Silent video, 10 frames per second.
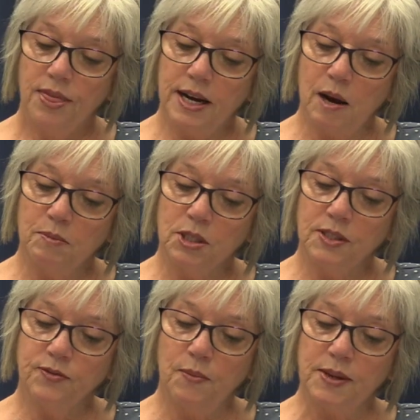The
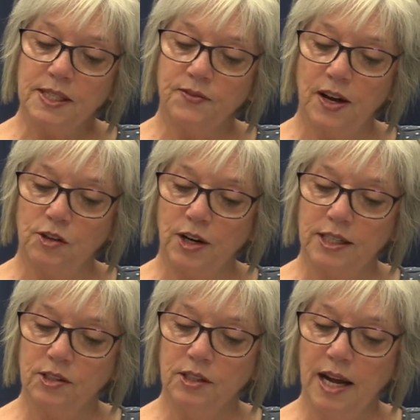numbers from this
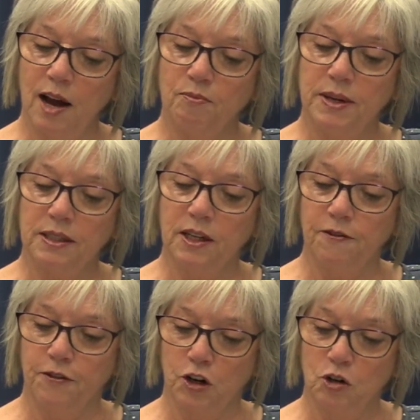fundraiser have been
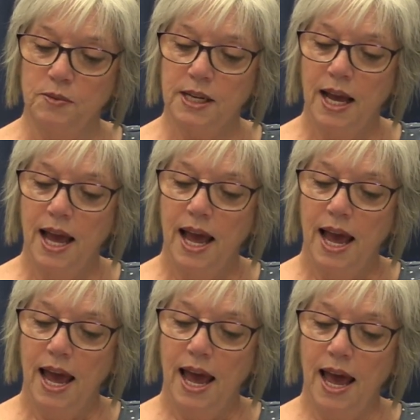confirmed,
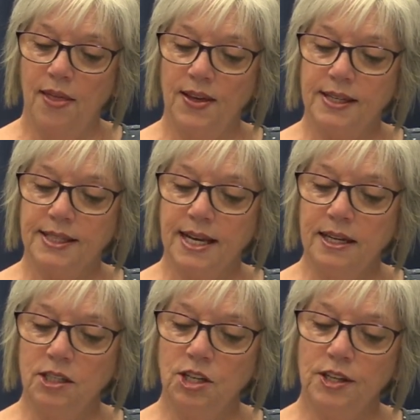and they
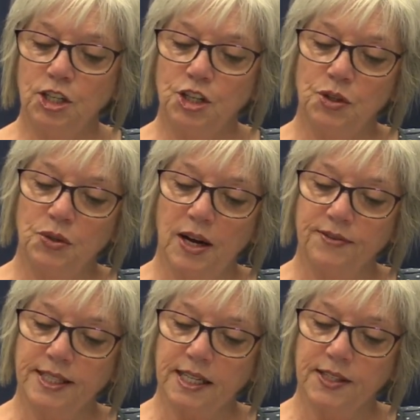sing to the tune
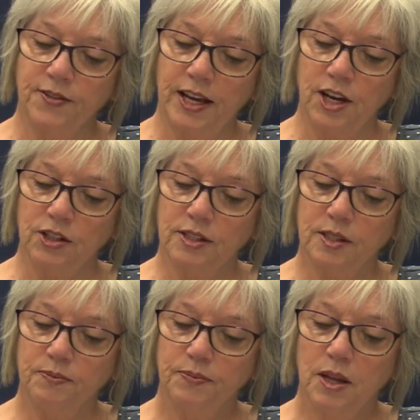of six
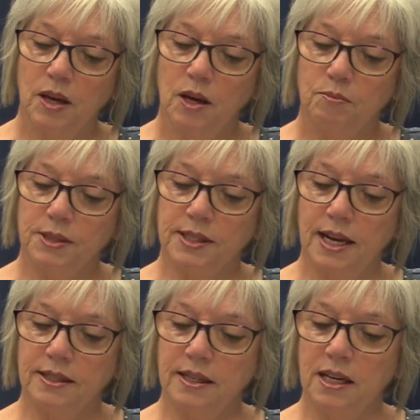figures.
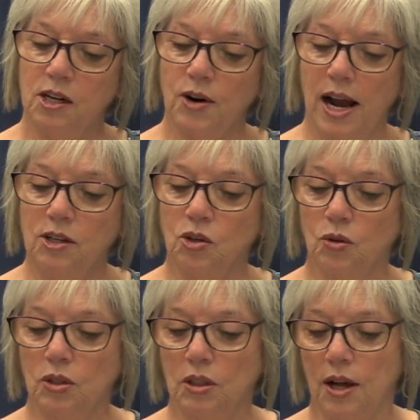Precisely a grand
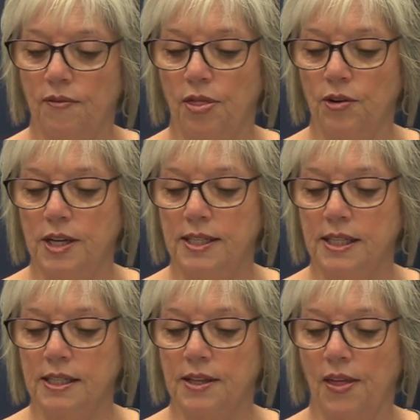total of
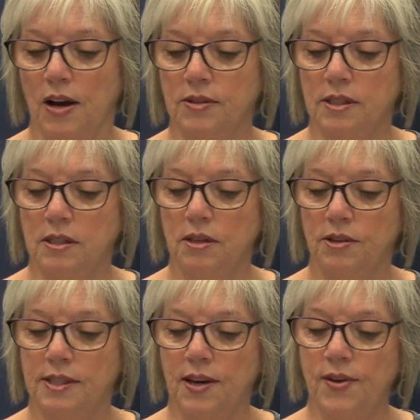
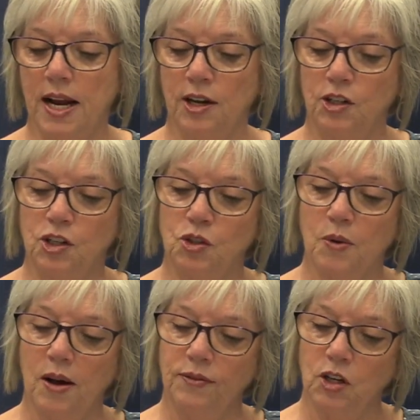
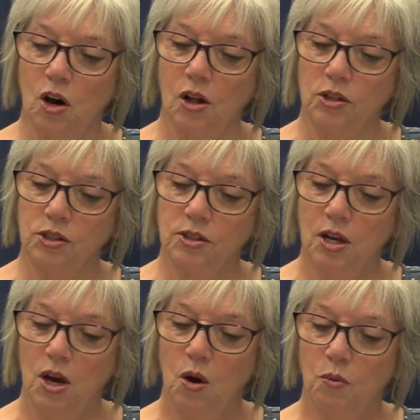$36,712
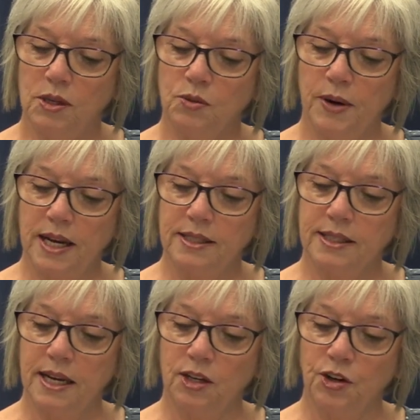was
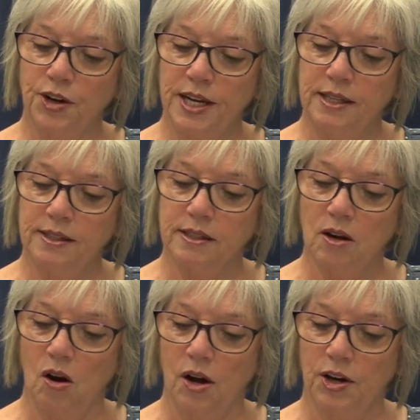raised in Green's
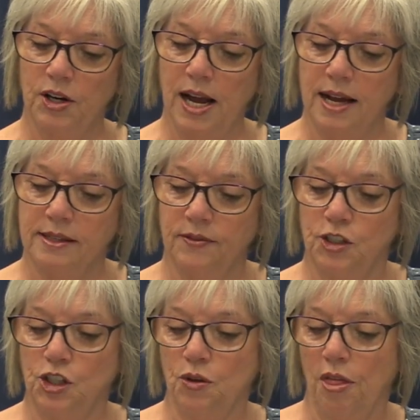honor as
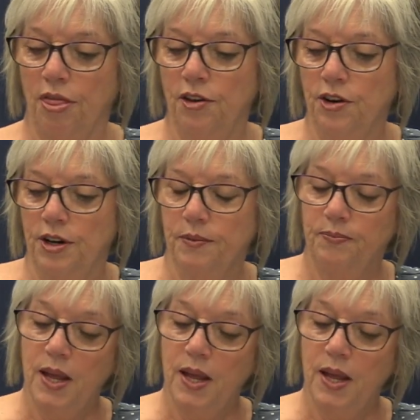of June the 3rd.